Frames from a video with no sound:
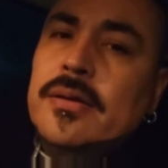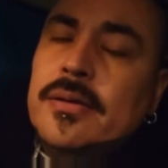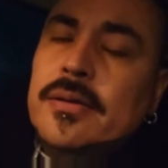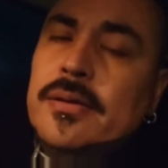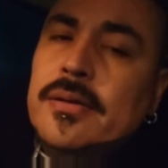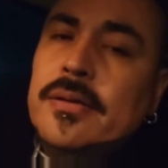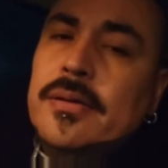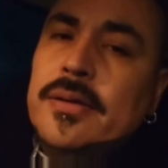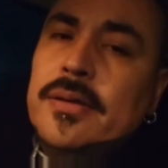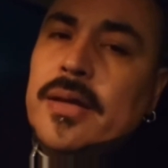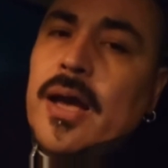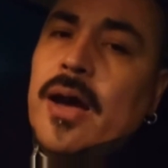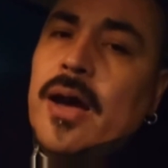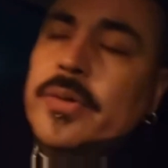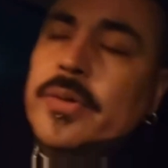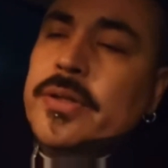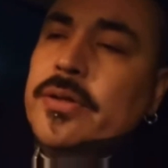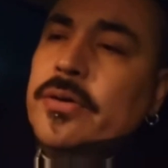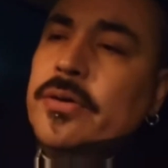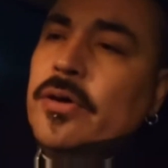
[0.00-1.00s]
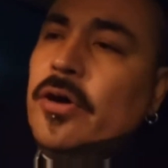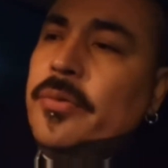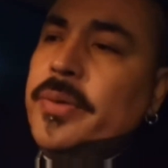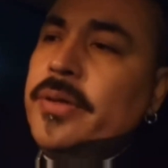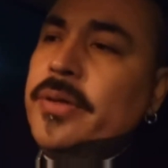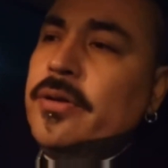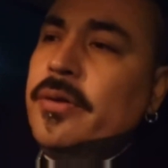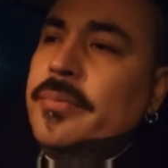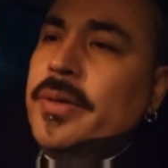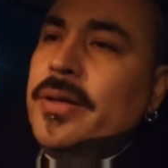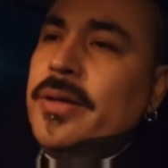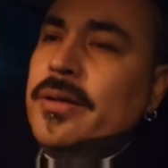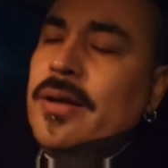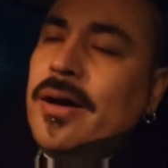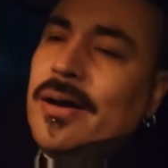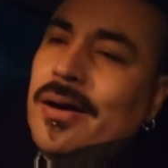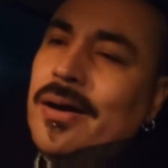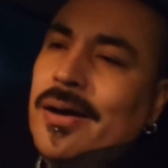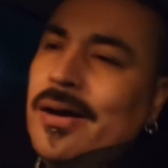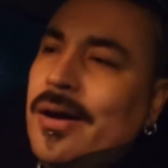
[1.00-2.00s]
yeah, we do, homie. You know what I mean?
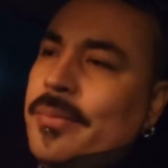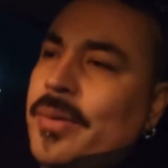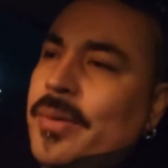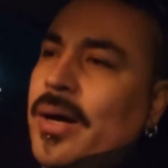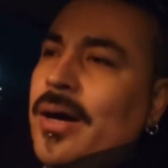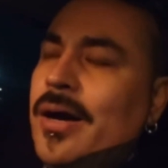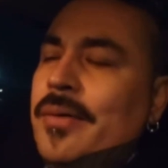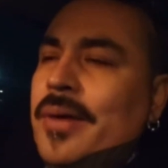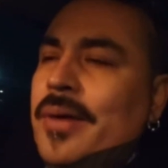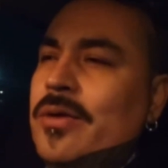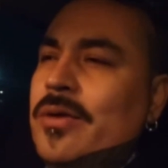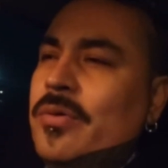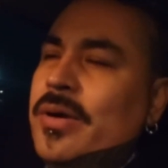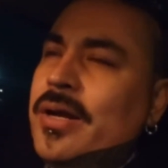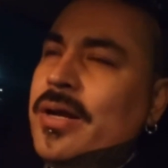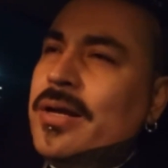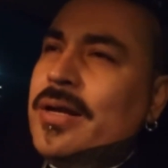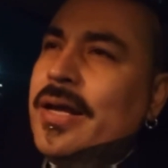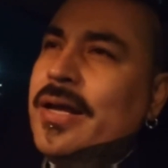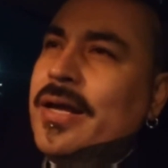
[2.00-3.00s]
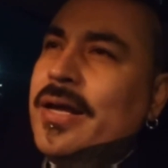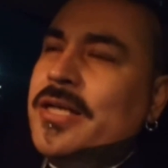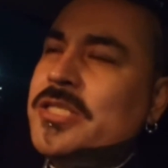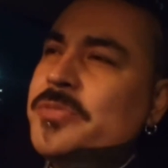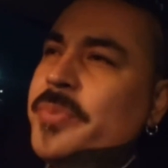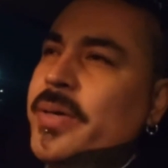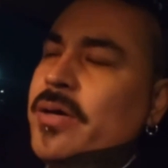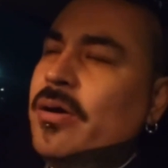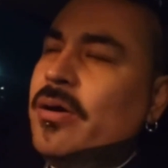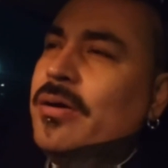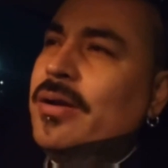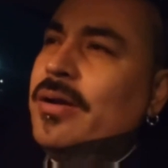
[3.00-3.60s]
I don't want to like speak on like